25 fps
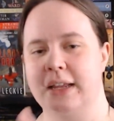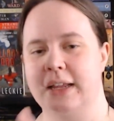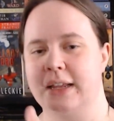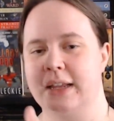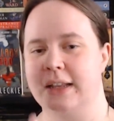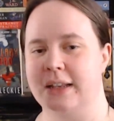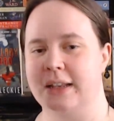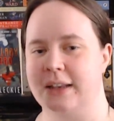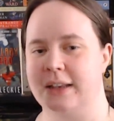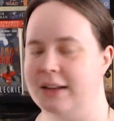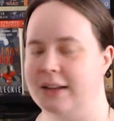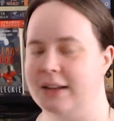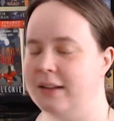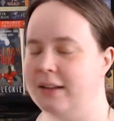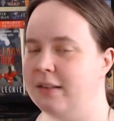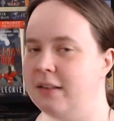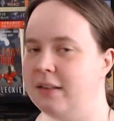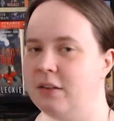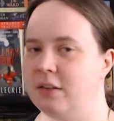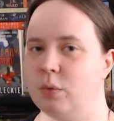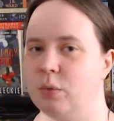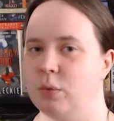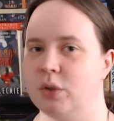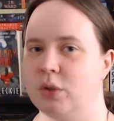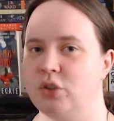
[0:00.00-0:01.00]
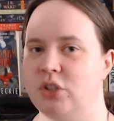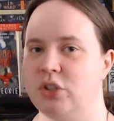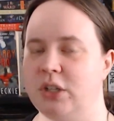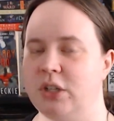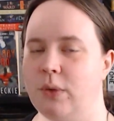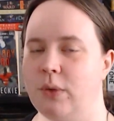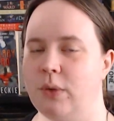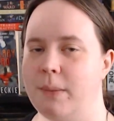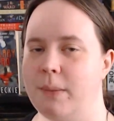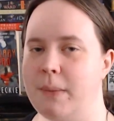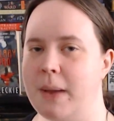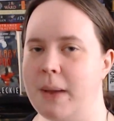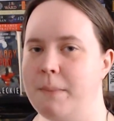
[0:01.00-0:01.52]
this is what she
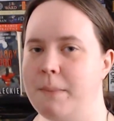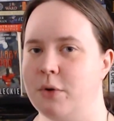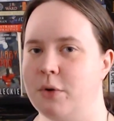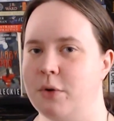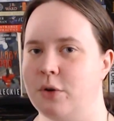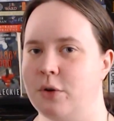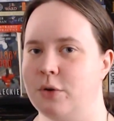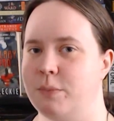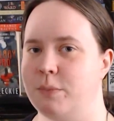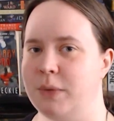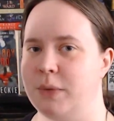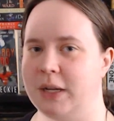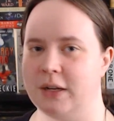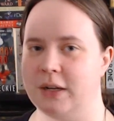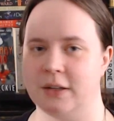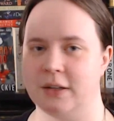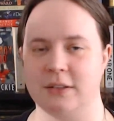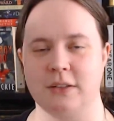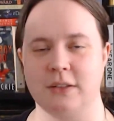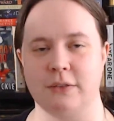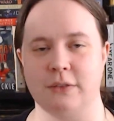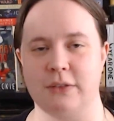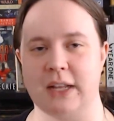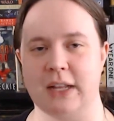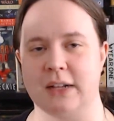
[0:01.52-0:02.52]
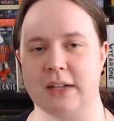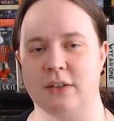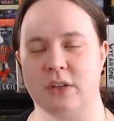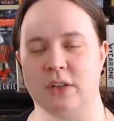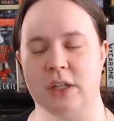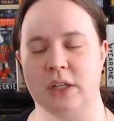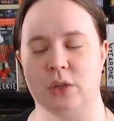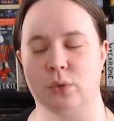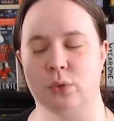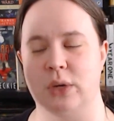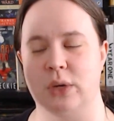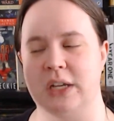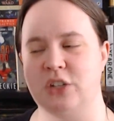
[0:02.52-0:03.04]
remembered because of that
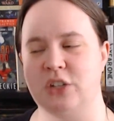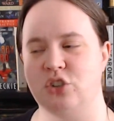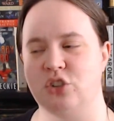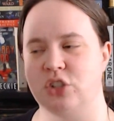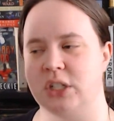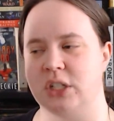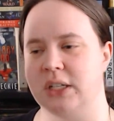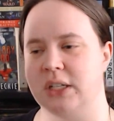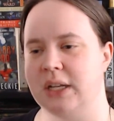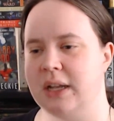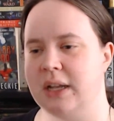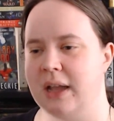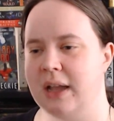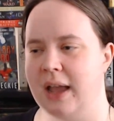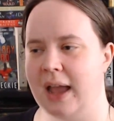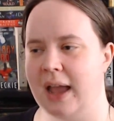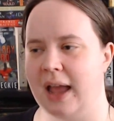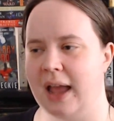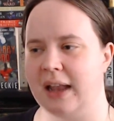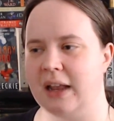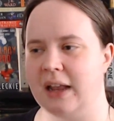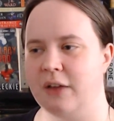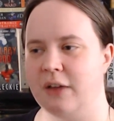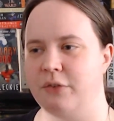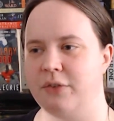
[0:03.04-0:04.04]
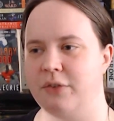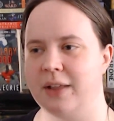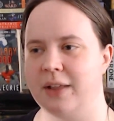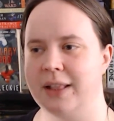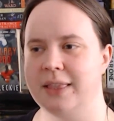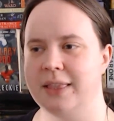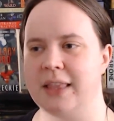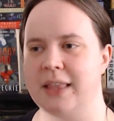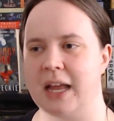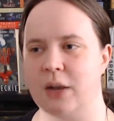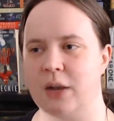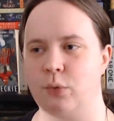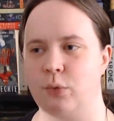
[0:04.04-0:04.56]
situation. And I felt
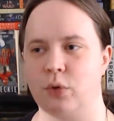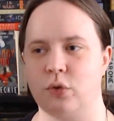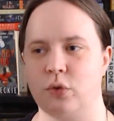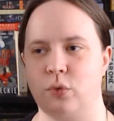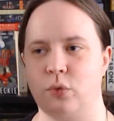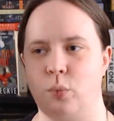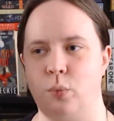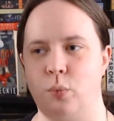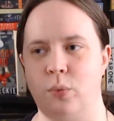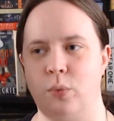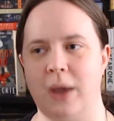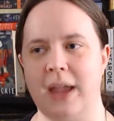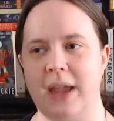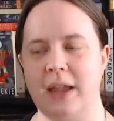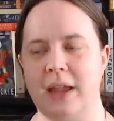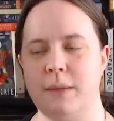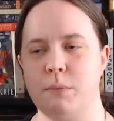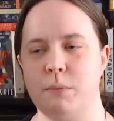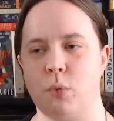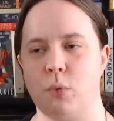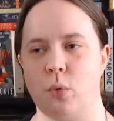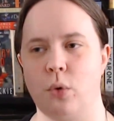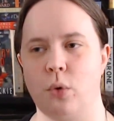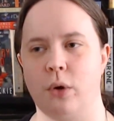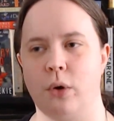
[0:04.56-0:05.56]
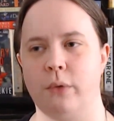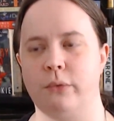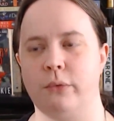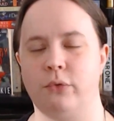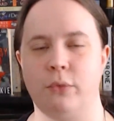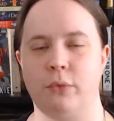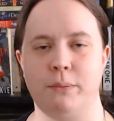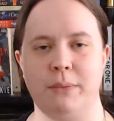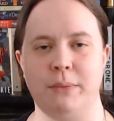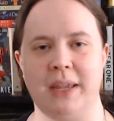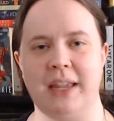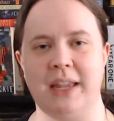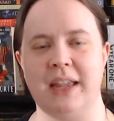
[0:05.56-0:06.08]
that was way more, for
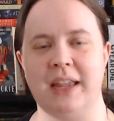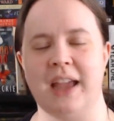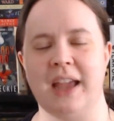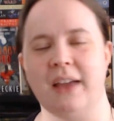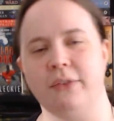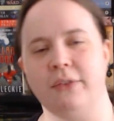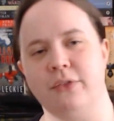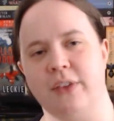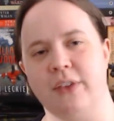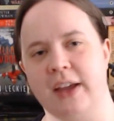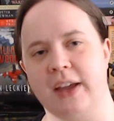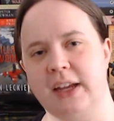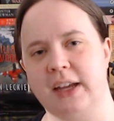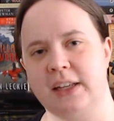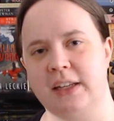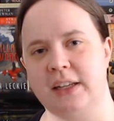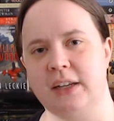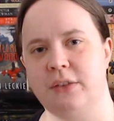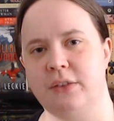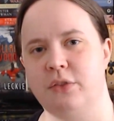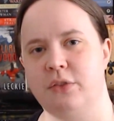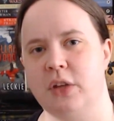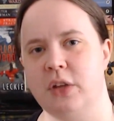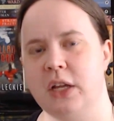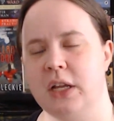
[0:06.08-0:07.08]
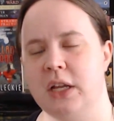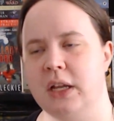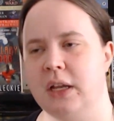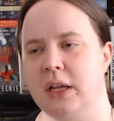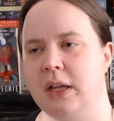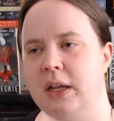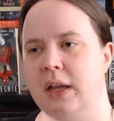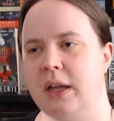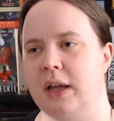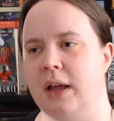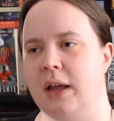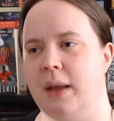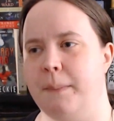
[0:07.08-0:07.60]
me, effective,
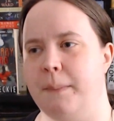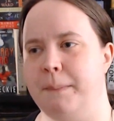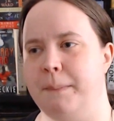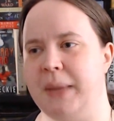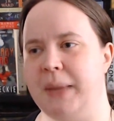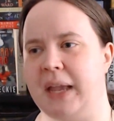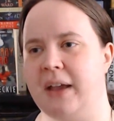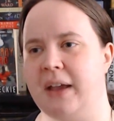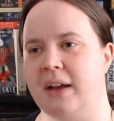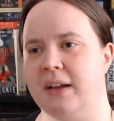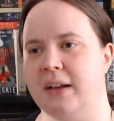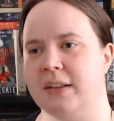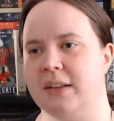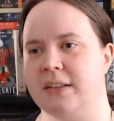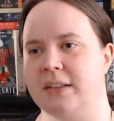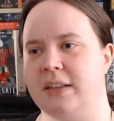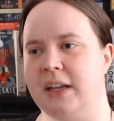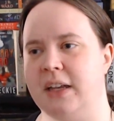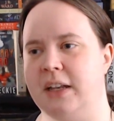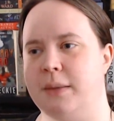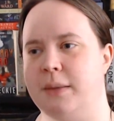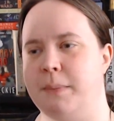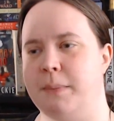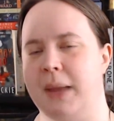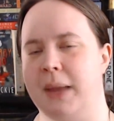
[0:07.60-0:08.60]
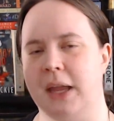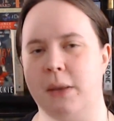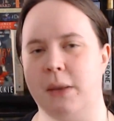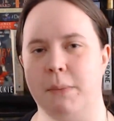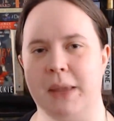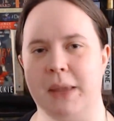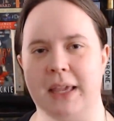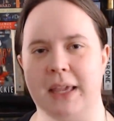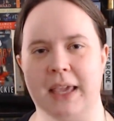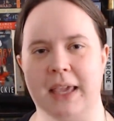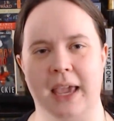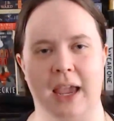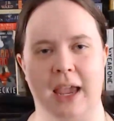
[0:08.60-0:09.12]
because it made me
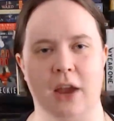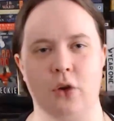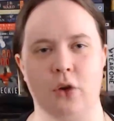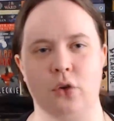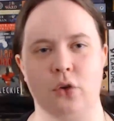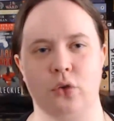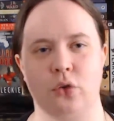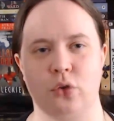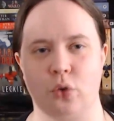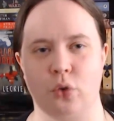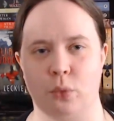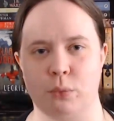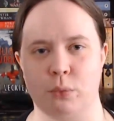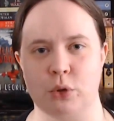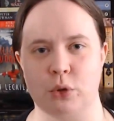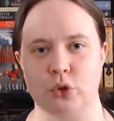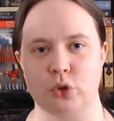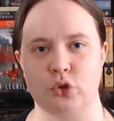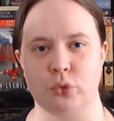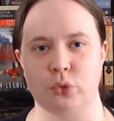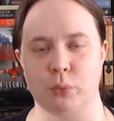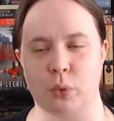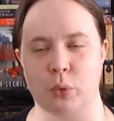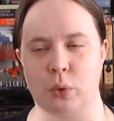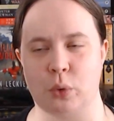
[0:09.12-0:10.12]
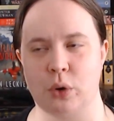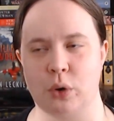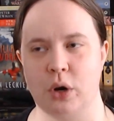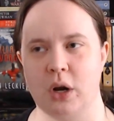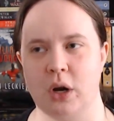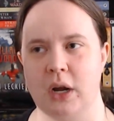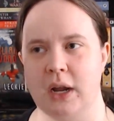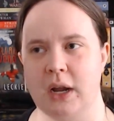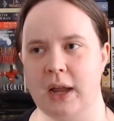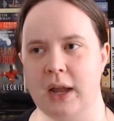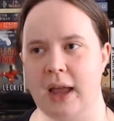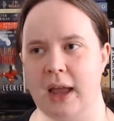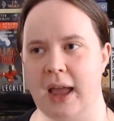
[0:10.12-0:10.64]
care so much more.
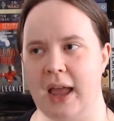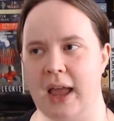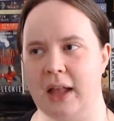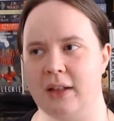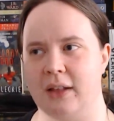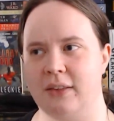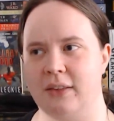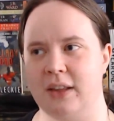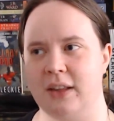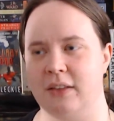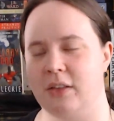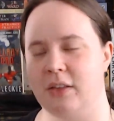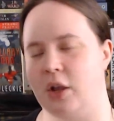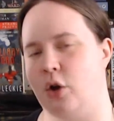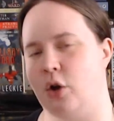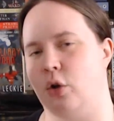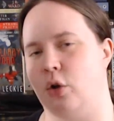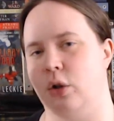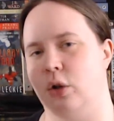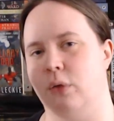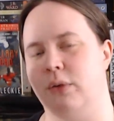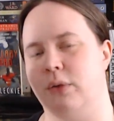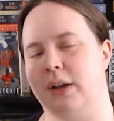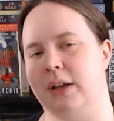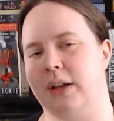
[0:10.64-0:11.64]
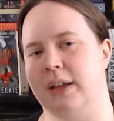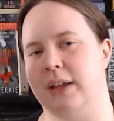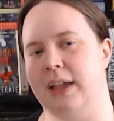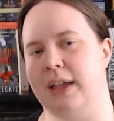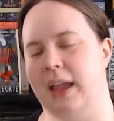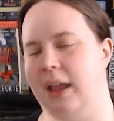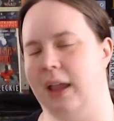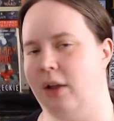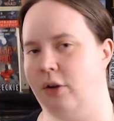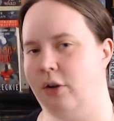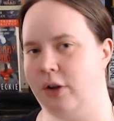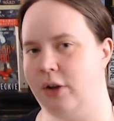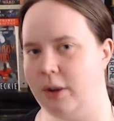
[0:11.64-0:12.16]
And since I already
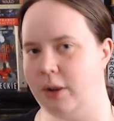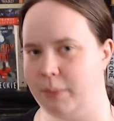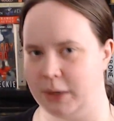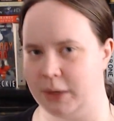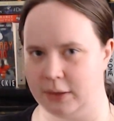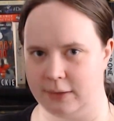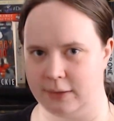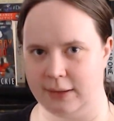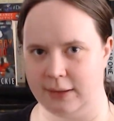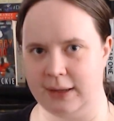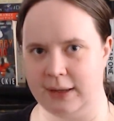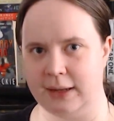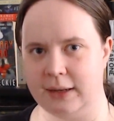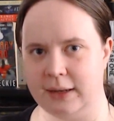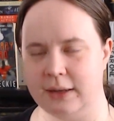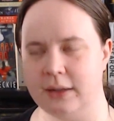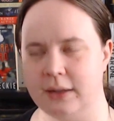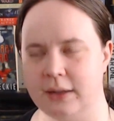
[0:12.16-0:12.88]
cared about Lynn,